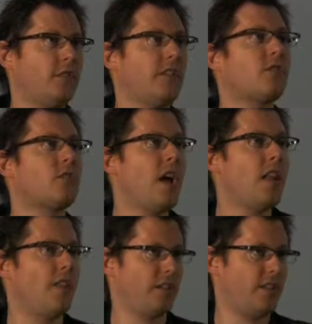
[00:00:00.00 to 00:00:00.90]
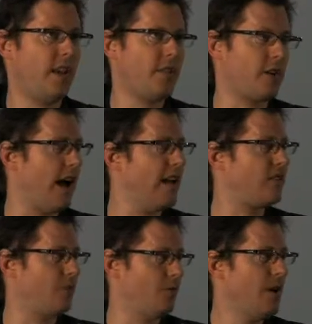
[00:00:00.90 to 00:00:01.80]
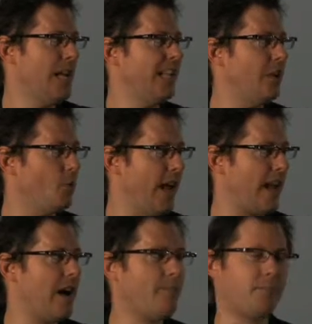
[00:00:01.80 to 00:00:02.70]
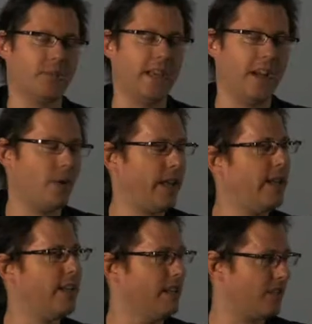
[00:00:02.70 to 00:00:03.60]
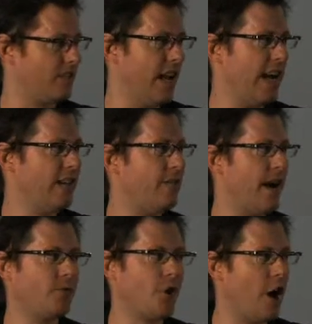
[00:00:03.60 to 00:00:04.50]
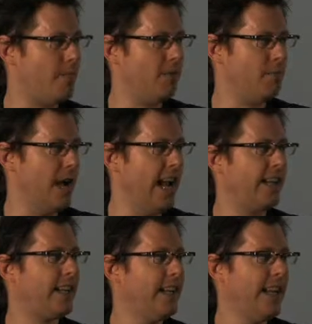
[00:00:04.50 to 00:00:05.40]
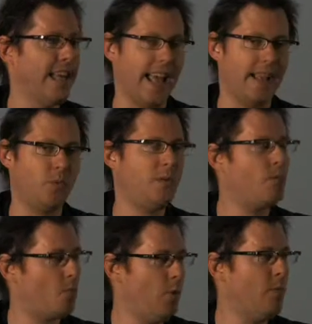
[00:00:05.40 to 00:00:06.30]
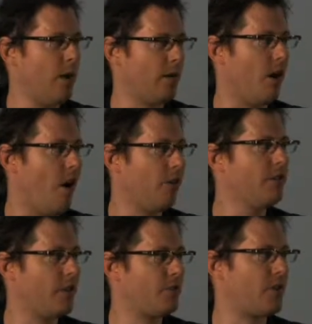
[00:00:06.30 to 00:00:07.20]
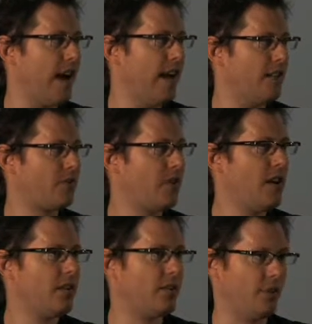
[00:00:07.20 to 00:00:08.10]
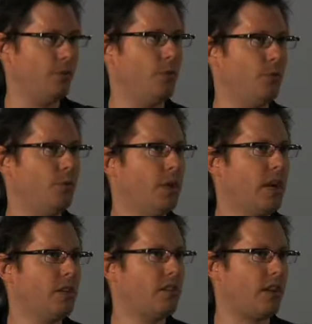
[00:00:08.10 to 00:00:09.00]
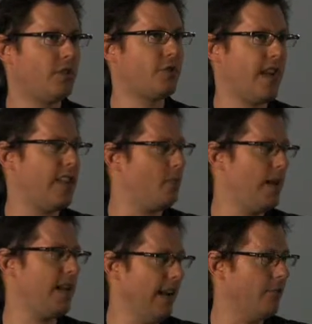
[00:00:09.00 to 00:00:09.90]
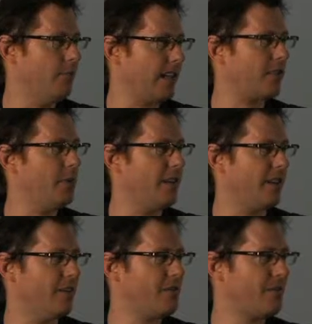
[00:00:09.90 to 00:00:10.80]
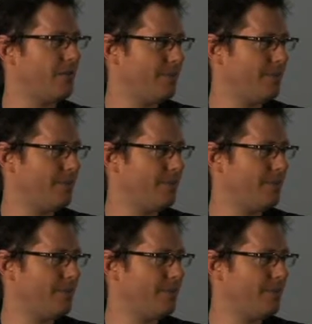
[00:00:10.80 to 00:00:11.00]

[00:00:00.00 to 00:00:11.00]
And there's there's the other guys who you know wake up and they go in and it's a nine to five job in the bank, mm-hmm. and we we want all of those guys to to understand that we can help make them heroes.